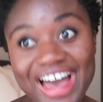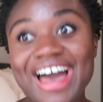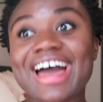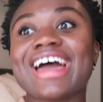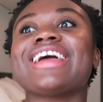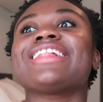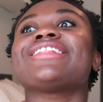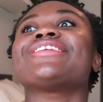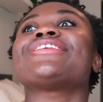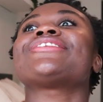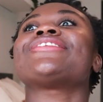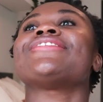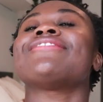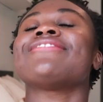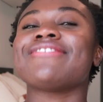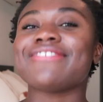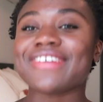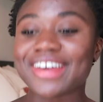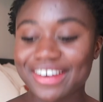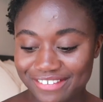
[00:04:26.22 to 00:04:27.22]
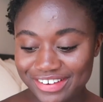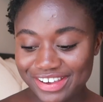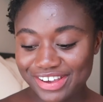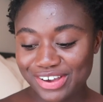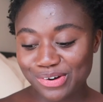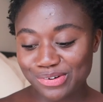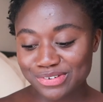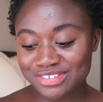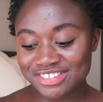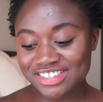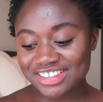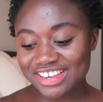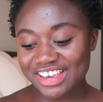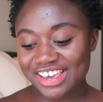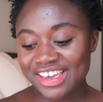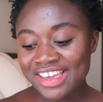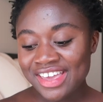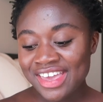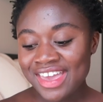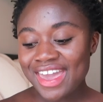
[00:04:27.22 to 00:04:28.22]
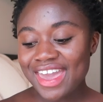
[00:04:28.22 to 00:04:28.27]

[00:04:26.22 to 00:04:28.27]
I looked very ghostly,